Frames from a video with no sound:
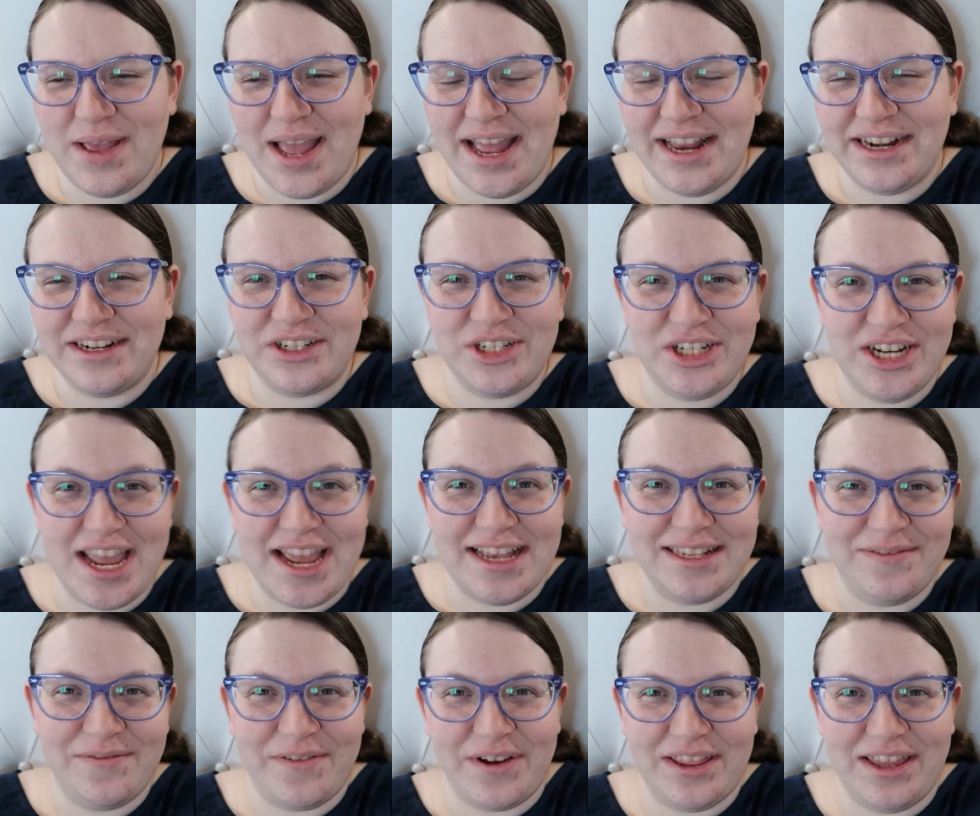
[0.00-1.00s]
and she
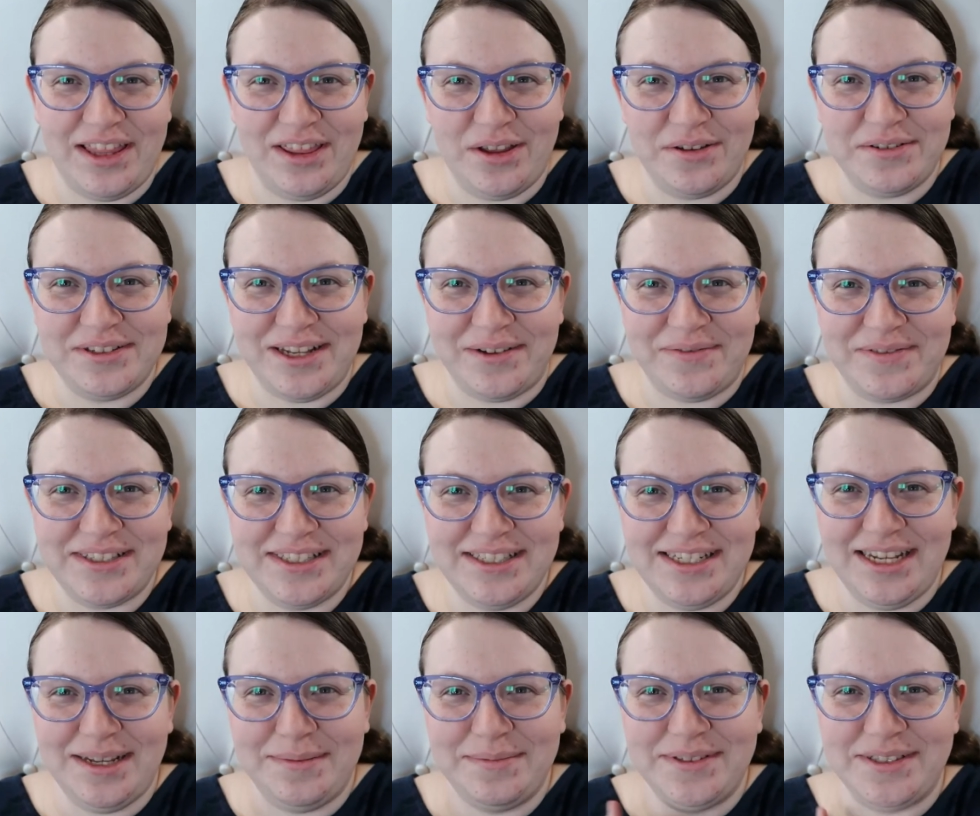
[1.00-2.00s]
has fairly low
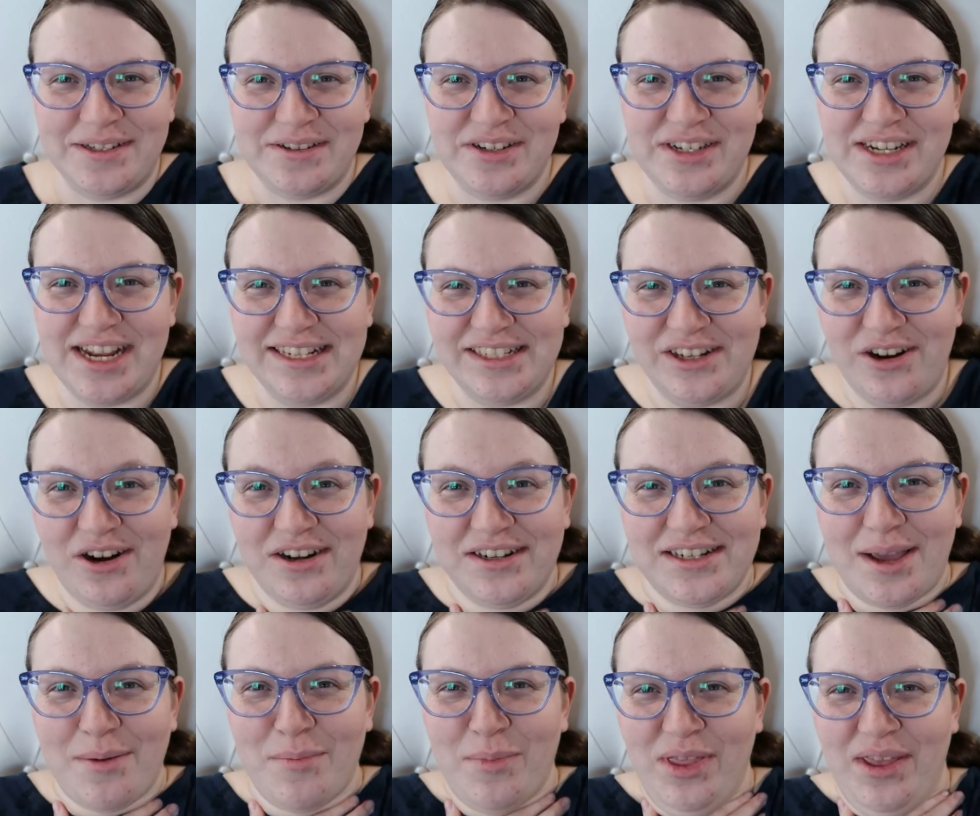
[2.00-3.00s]
self-esteem, so she has a hard
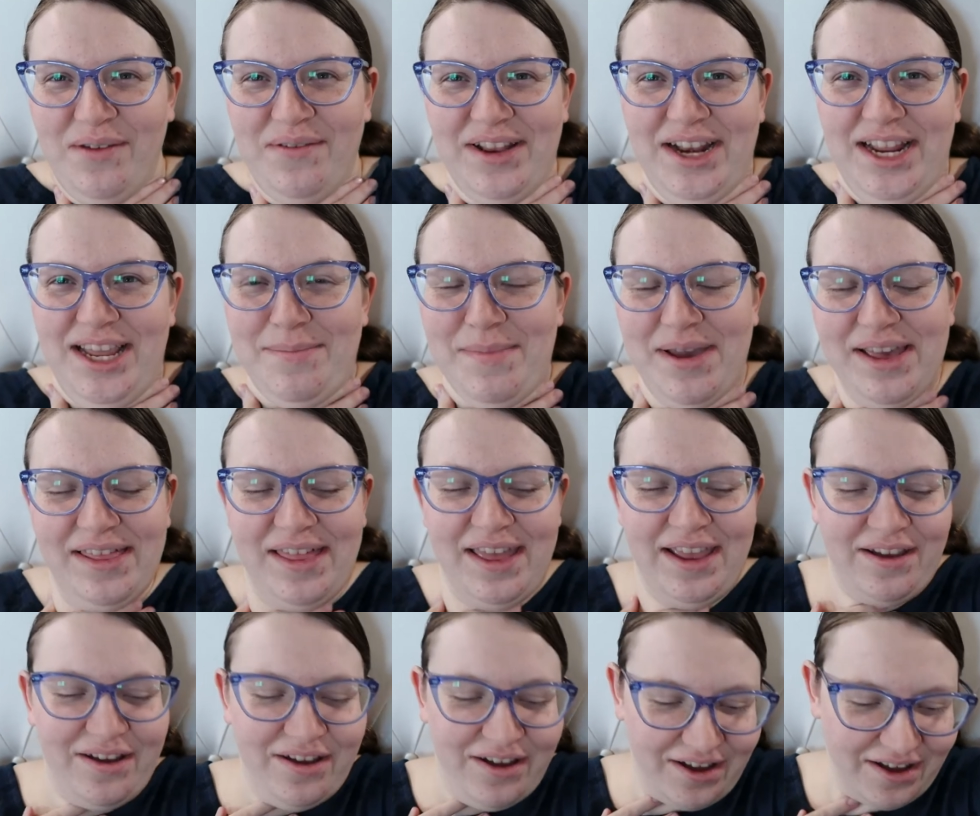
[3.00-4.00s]
time believing he might
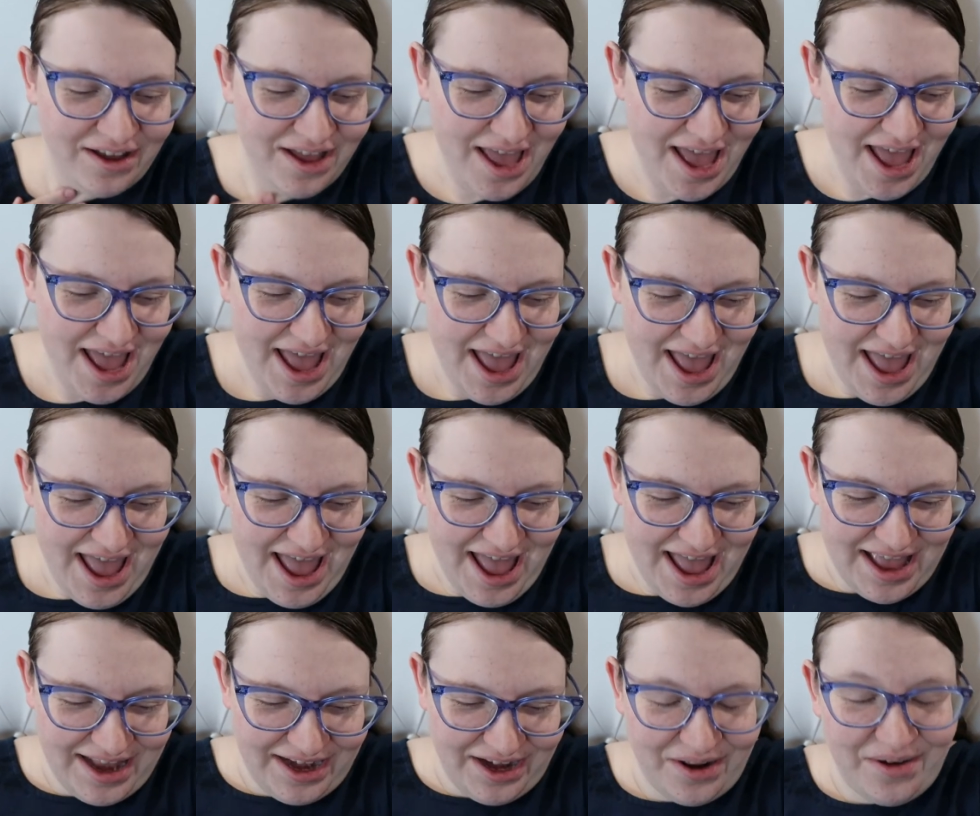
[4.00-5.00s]
like her,
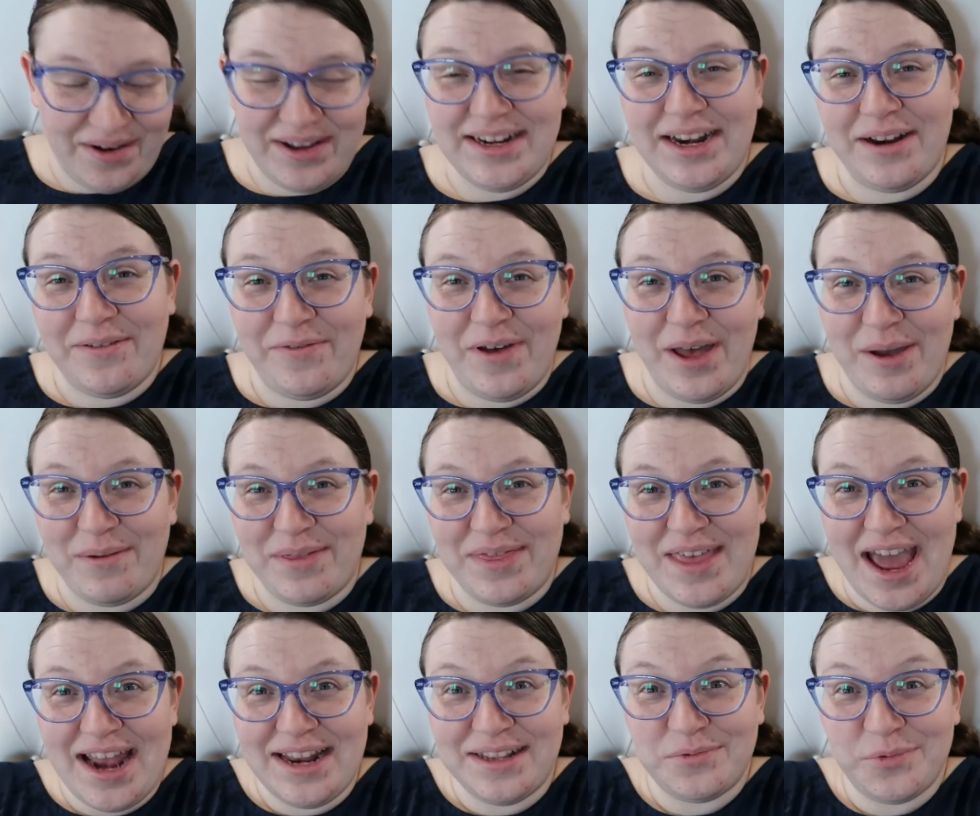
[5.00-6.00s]
and you know, identify with
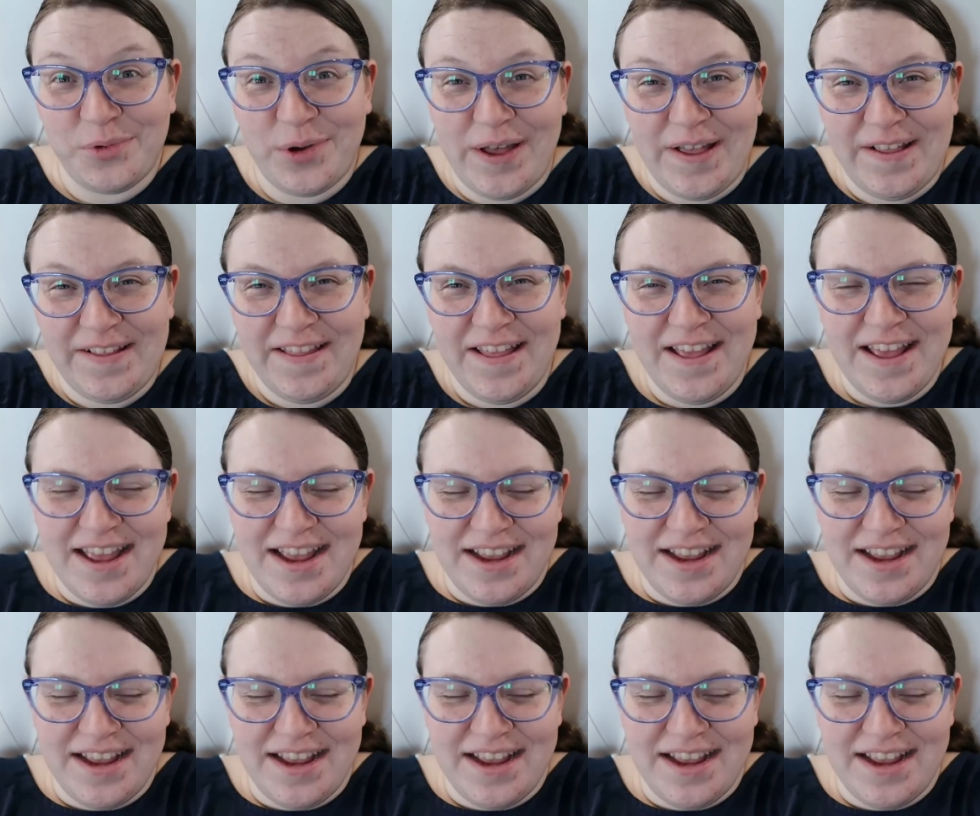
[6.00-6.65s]
that as well.